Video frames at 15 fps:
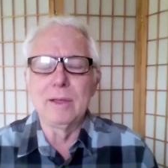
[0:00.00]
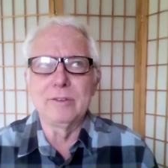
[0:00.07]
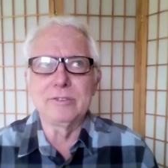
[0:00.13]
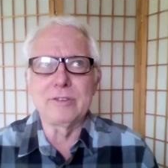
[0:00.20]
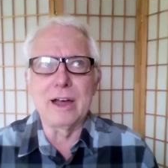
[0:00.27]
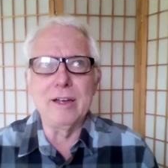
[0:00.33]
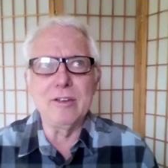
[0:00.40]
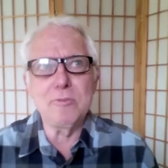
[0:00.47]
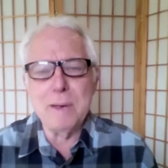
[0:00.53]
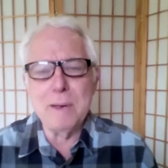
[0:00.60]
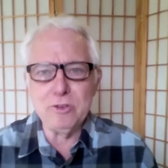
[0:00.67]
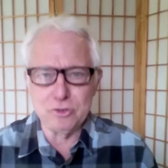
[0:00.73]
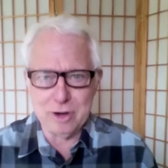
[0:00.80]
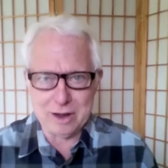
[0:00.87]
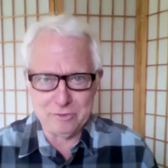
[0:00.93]

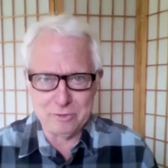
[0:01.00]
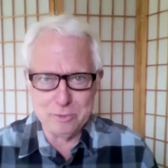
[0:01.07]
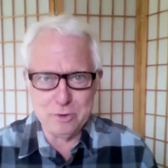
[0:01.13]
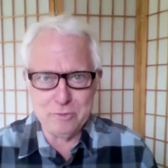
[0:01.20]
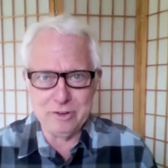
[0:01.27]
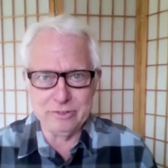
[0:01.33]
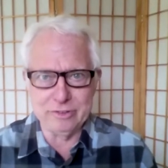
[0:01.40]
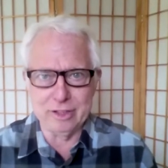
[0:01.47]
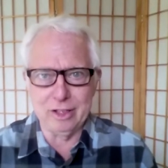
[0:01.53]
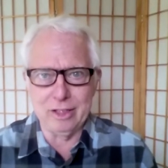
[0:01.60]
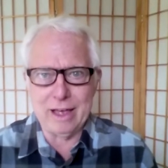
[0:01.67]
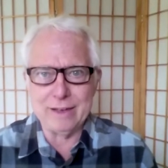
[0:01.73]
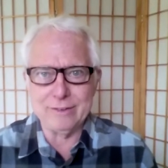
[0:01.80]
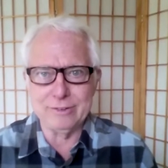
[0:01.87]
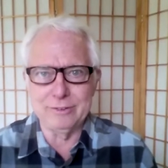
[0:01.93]
space travel movies of the
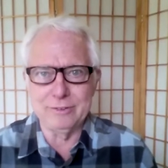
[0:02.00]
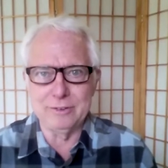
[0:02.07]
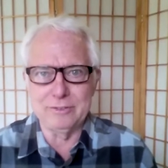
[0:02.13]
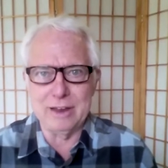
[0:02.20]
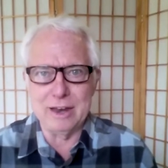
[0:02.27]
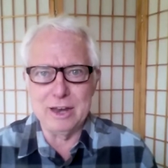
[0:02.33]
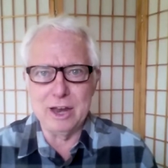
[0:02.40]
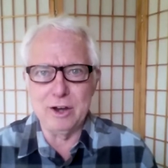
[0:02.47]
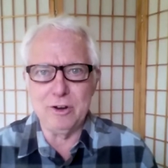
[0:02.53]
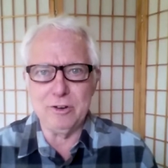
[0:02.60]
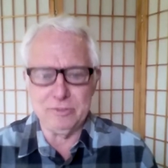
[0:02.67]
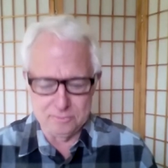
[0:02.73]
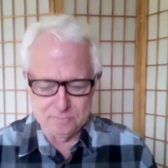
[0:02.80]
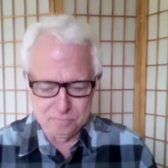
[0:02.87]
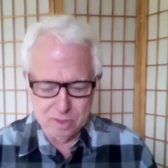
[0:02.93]
last 10
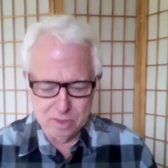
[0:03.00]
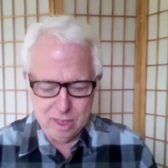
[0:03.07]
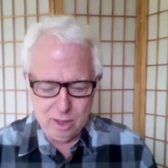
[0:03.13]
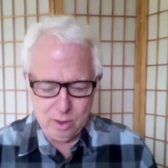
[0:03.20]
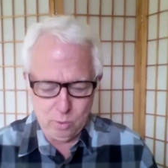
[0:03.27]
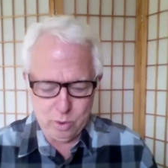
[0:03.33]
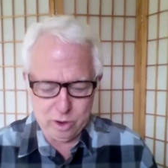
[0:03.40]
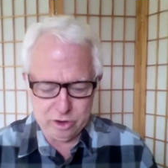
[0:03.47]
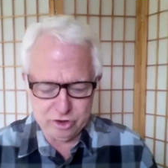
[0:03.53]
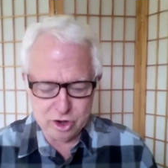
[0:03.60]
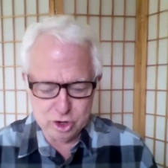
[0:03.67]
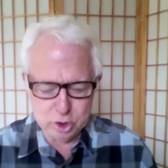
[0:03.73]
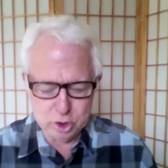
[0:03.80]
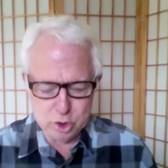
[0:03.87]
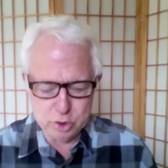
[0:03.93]
years which
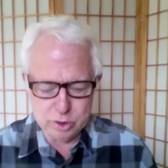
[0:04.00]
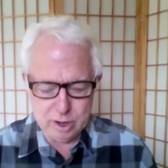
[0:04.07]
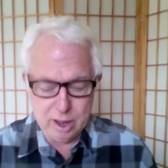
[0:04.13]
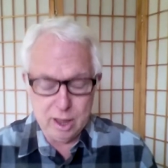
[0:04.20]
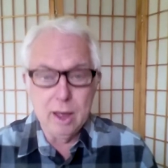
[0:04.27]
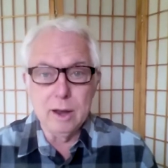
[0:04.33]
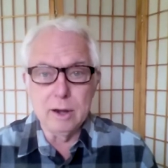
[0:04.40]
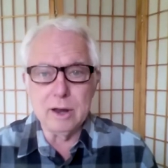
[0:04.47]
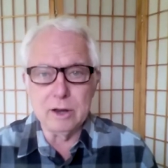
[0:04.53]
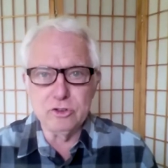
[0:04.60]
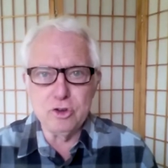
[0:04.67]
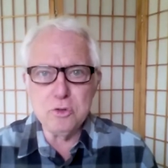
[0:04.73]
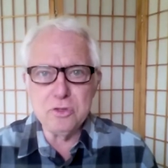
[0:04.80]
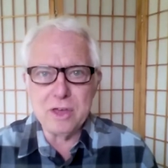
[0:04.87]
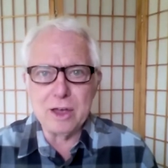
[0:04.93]
include
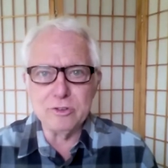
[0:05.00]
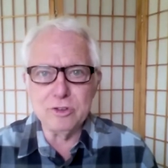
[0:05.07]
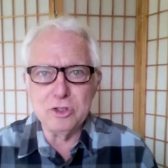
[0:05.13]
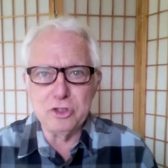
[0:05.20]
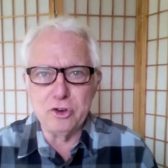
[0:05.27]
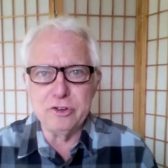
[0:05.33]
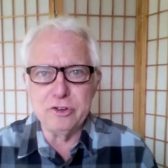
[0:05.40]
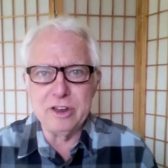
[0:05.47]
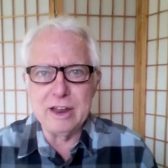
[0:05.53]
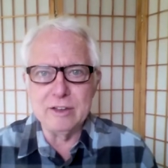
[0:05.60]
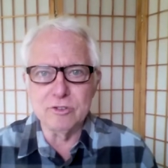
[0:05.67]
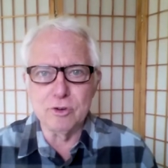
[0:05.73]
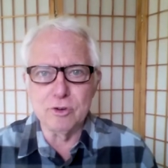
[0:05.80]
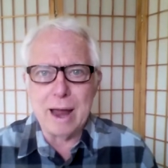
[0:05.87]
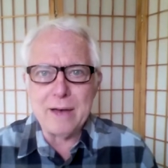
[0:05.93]

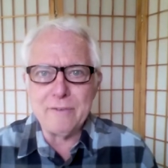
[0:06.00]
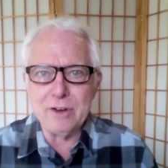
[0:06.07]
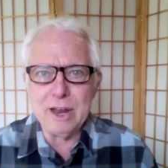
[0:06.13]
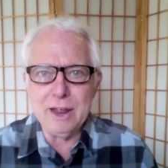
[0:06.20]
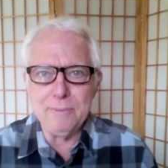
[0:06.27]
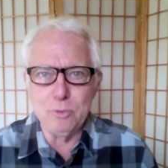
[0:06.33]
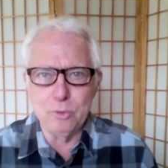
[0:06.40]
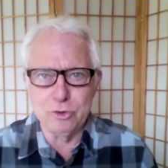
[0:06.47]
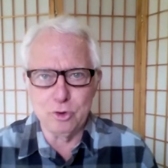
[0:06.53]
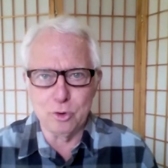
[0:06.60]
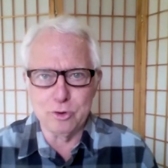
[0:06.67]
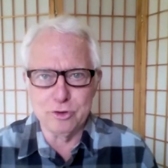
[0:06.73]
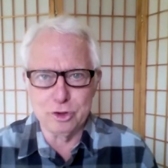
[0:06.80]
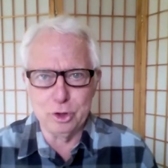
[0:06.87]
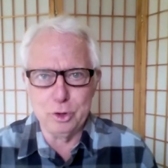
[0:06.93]
2013's Gravity with
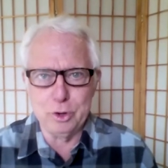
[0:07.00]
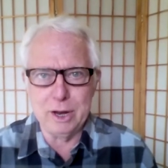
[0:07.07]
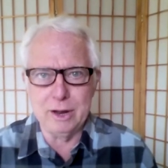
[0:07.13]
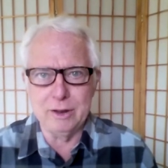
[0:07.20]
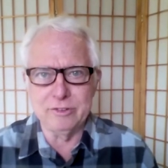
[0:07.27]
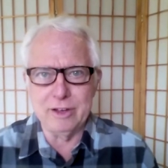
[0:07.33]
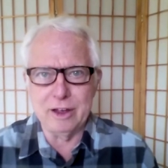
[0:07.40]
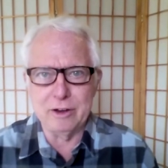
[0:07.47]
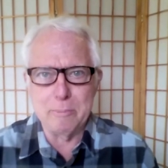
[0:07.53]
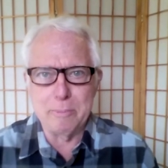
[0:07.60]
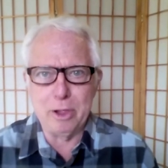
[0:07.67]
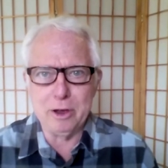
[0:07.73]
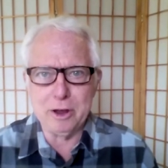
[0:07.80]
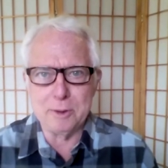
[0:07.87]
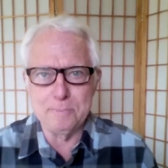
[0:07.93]
George Clooney and Sandra
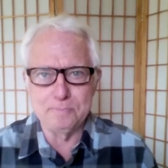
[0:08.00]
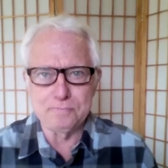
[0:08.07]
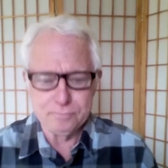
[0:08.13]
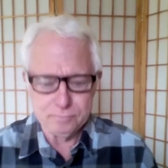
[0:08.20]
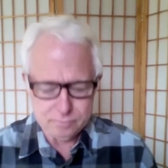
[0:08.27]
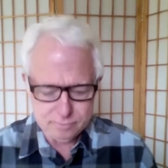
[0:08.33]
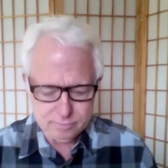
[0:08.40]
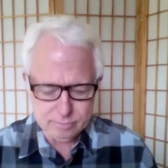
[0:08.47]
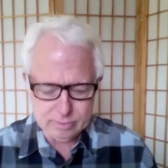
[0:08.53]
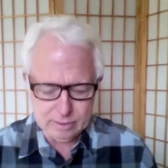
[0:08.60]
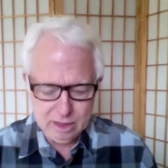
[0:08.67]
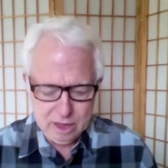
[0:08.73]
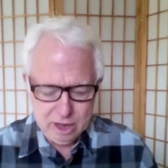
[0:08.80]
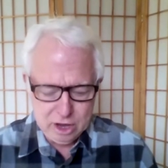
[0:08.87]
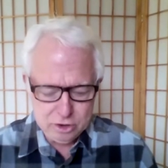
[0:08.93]
Bullock,
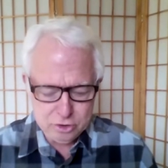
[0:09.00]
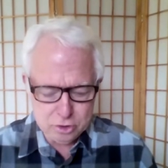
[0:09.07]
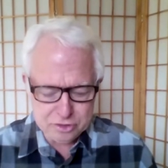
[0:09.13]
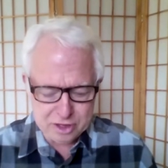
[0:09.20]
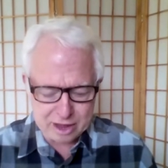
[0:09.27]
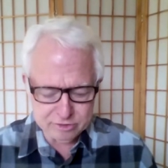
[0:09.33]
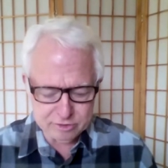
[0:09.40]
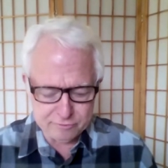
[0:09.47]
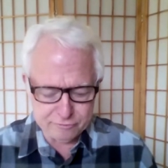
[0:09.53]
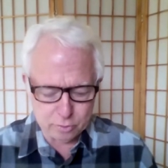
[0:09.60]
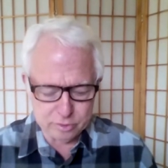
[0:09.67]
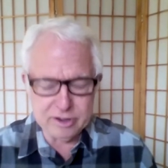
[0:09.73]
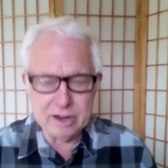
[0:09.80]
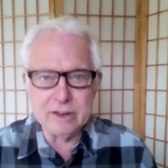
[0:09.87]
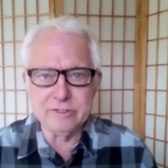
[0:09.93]

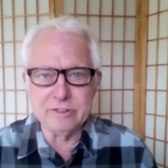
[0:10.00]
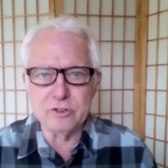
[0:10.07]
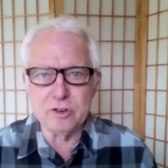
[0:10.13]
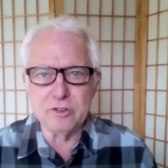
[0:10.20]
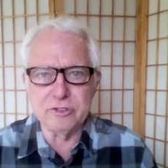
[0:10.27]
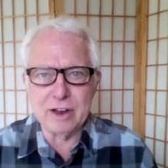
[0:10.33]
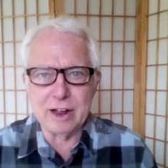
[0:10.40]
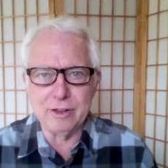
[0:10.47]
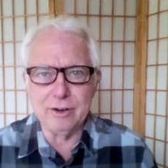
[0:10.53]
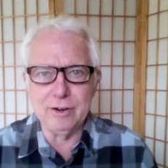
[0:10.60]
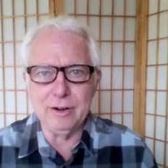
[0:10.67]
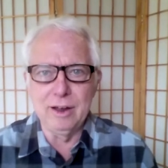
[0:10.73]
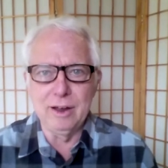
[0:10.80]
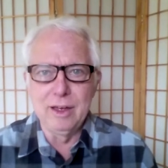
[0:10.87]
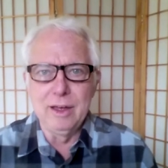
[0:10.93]
2014's Interstellar,